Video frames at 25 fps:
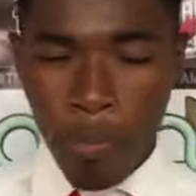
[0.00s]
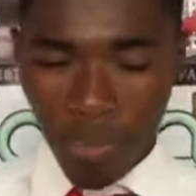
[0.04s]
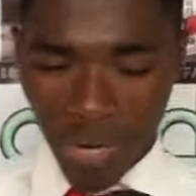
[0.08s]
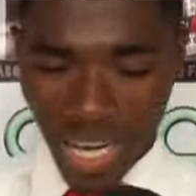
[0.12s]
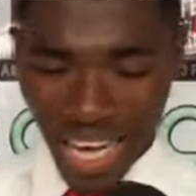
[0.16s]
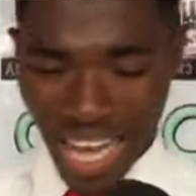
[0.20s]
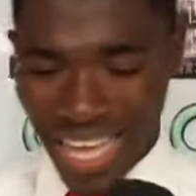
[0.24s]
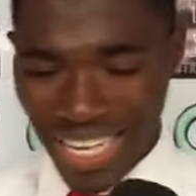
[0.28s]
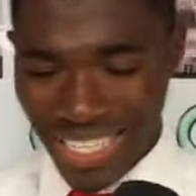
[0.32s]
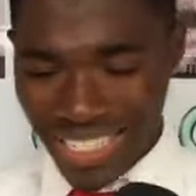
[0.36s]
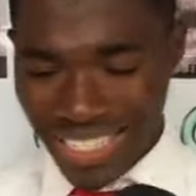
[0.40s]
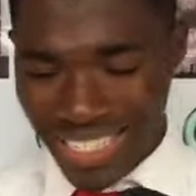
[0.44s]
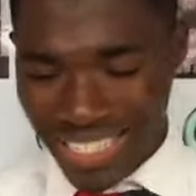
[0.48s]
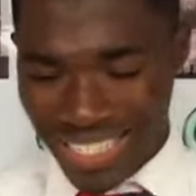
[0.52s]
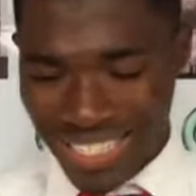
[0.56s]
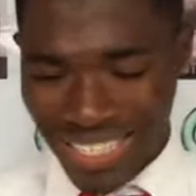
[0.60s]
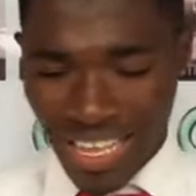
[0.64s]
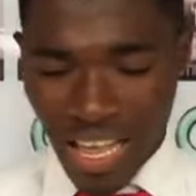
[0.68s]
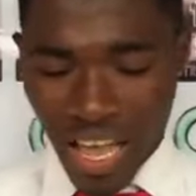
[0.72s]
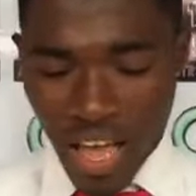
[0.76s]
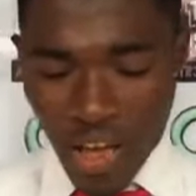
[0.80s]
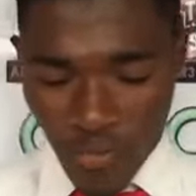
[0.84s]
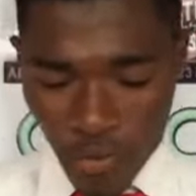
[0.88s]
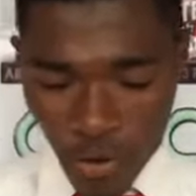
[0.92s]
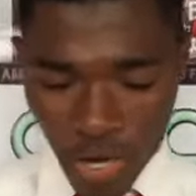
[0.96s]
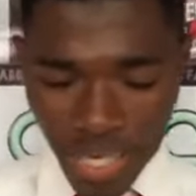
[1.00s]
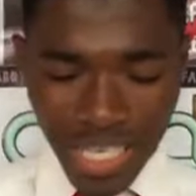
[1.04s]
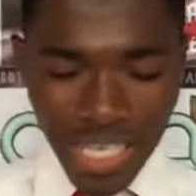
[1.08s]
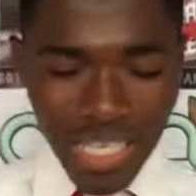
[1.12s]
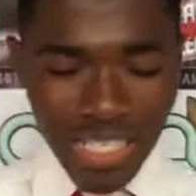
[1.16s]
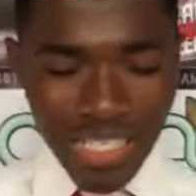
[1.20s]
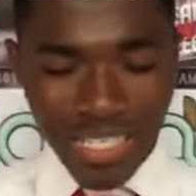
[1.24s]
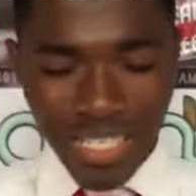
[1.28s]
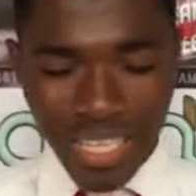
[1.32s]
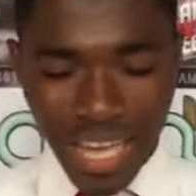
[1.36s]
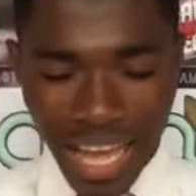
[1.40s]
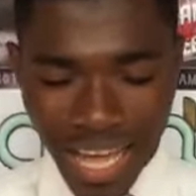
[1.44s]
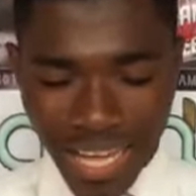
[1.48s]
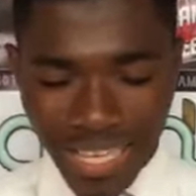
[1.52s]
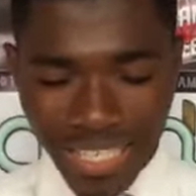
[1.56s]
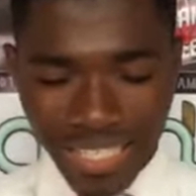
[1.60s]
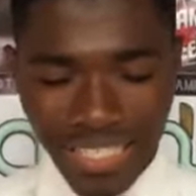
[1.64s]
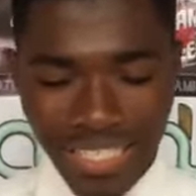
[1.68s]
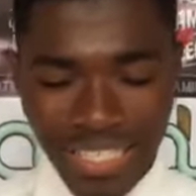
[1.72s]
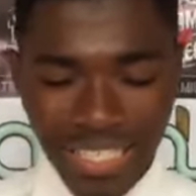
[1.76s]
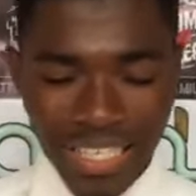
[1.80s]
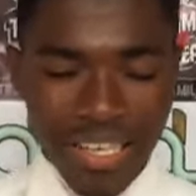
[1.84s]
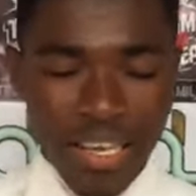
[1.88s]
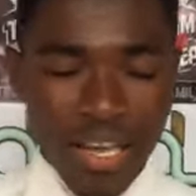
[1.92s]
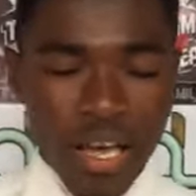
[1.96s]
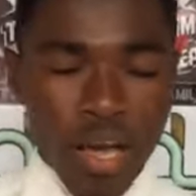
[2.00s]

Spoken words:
plans for this land